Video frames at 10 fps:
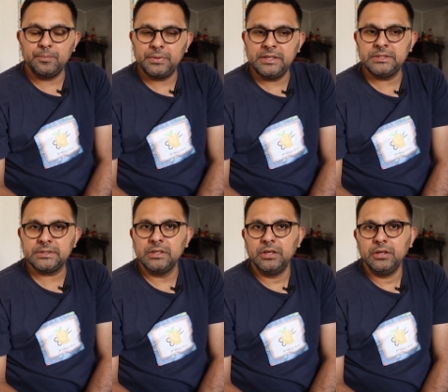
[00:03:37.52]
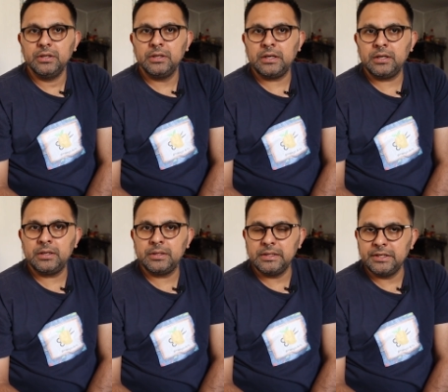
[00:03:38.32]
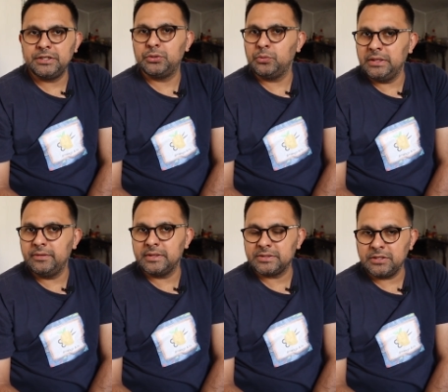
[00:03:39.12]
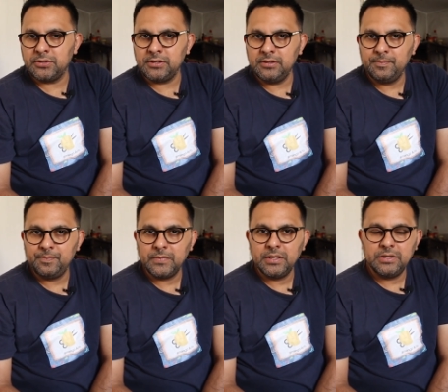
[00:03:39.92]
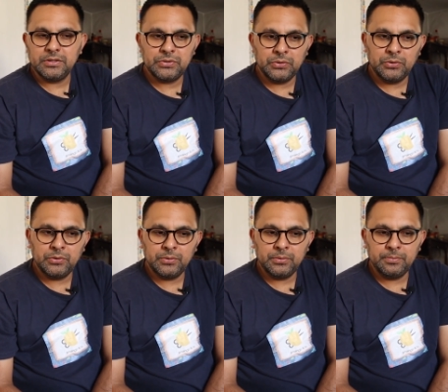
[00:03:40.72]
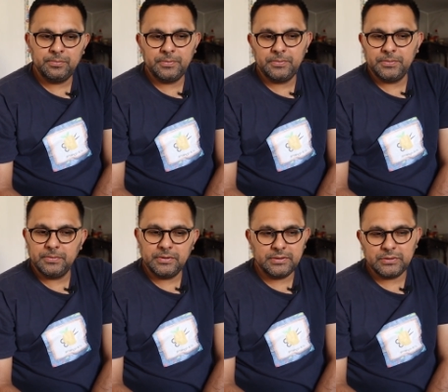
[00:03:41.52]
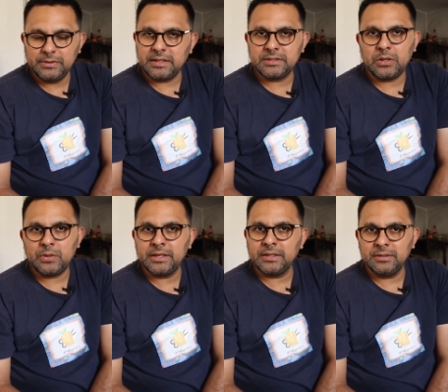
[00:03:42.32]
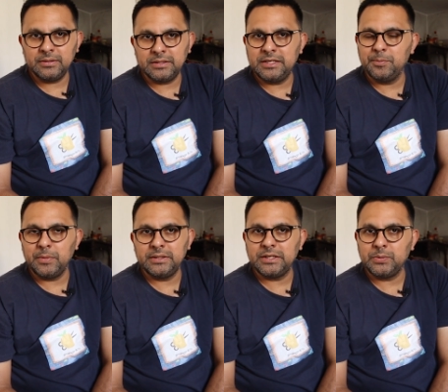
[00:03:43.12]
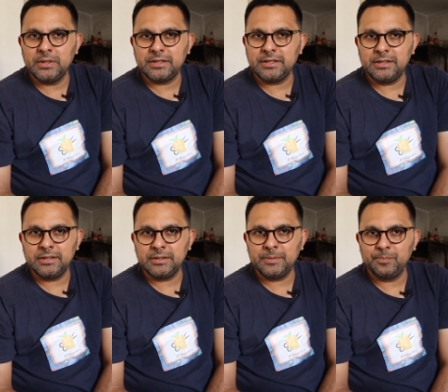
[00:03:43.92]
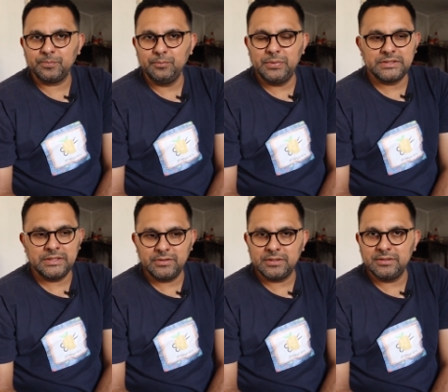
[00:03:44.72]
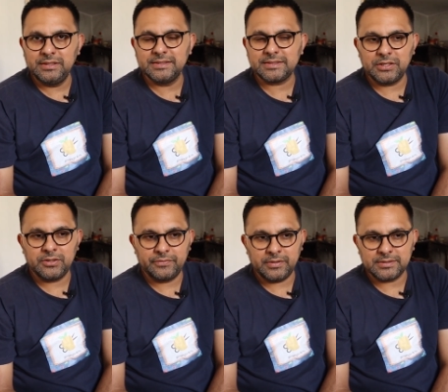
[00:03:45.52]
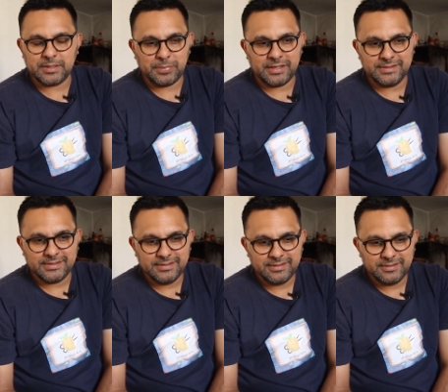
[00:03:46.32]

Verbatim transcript: companies related to e-waste and all. So that is how I keep my network busy with these kind of supplies.